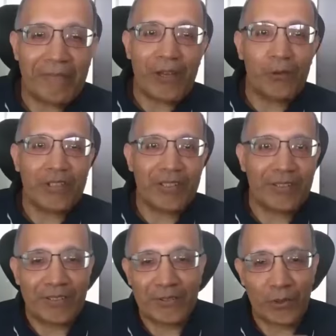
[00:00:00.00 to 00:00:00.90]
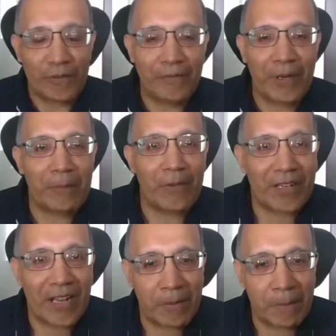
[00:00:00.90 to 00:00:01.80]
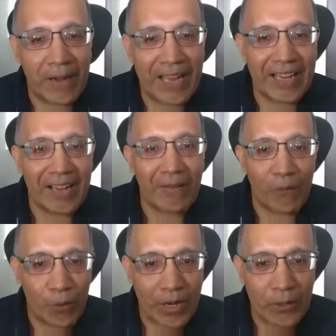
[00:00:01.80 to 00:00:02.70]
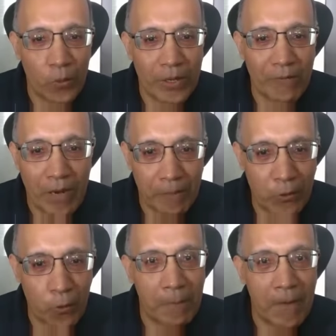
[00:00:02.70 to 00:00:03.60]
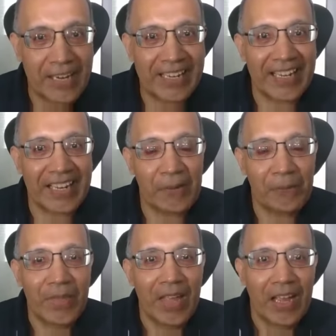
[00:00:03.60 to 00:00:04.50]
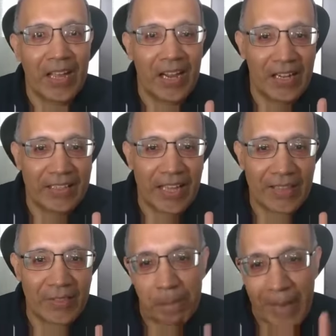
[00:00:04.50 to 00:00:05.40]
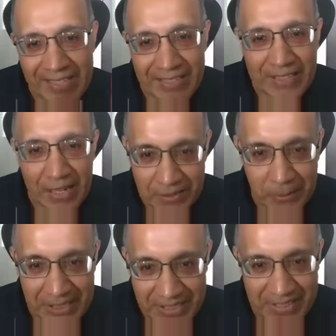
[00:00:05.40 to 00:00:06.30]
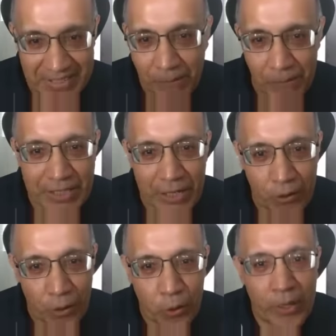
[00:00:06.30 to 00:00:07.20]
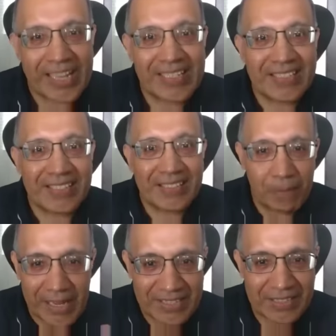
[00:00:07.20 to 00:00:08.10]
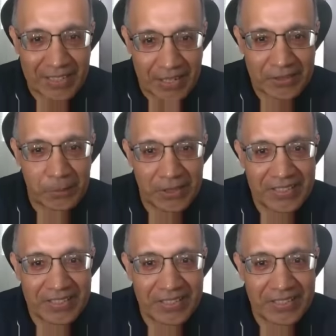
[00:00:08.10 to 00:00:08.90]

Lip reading: I use a sort of framework I apply in what I do in Velvet Rope marketing, there are the best customers, which are your today's best customers.